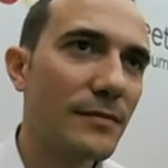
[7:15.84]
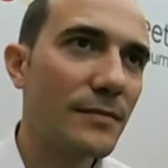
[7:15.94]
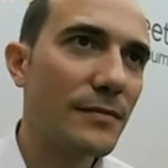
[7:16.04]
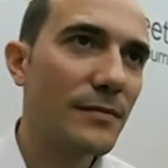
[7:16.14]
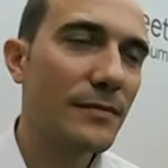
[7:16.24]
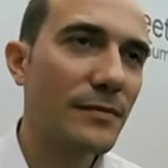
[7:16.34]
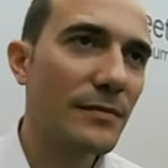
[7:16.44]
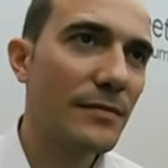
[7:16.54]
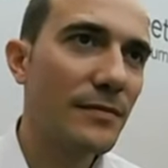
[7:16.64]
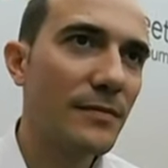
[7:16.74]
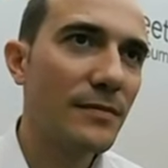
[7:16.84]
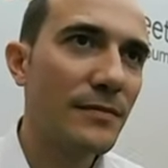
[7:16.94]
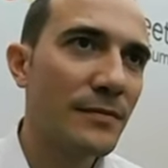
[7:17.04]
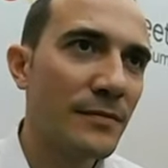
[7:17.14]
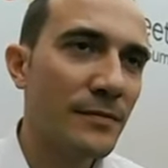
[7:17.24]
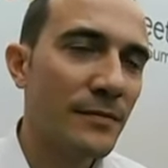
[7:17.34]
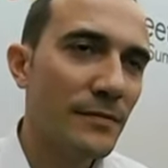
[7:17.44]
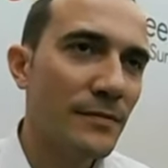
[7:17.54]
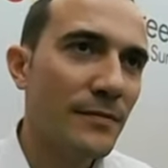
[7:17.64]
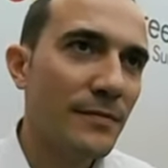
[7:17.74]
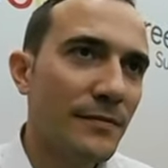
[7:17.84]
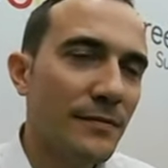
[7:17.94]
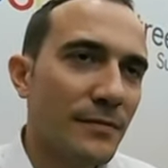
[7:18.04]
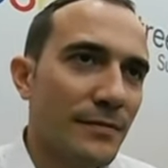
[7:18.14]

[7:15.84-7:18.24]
(silent)